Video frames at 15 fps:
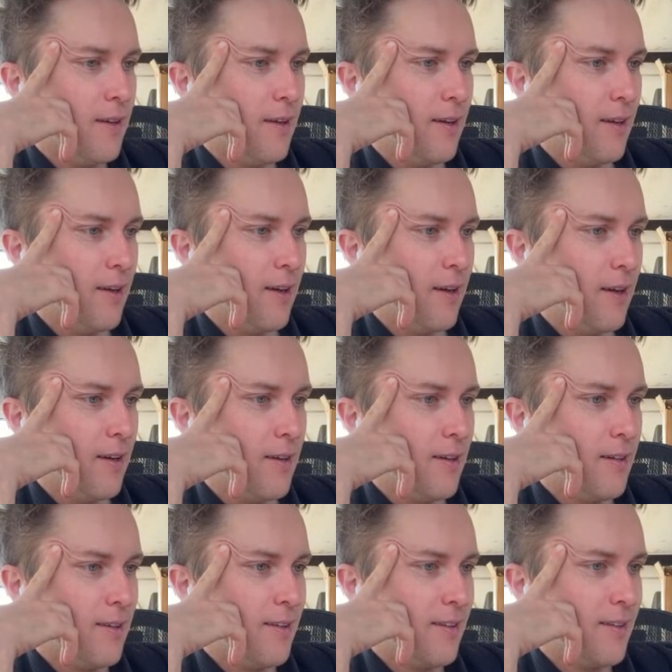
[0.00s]
Uh
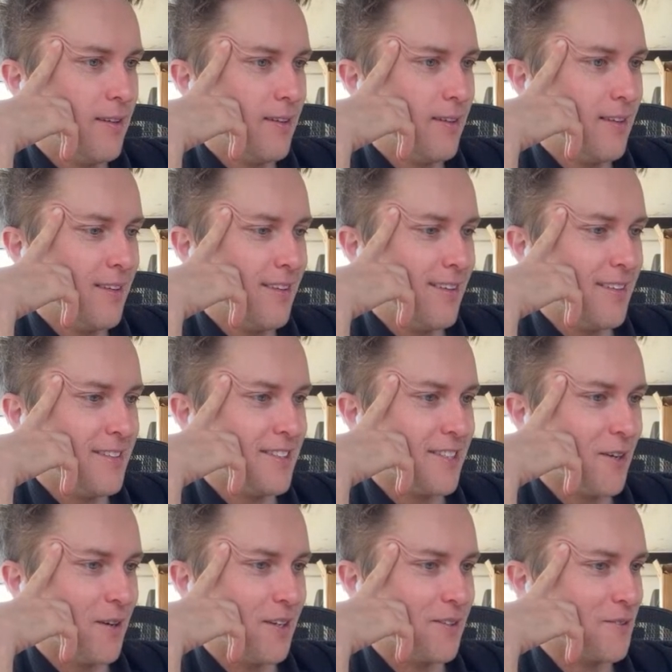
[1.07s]
and so
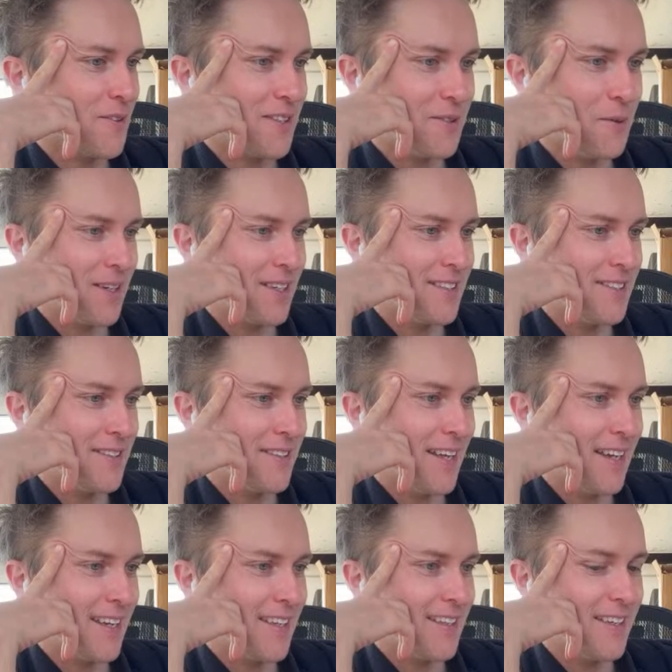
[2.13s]
I don't really to do
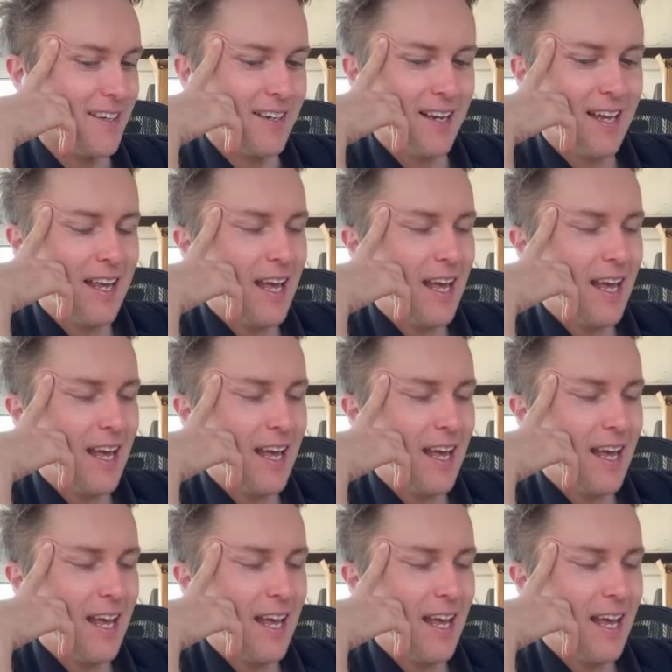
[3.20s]
that either.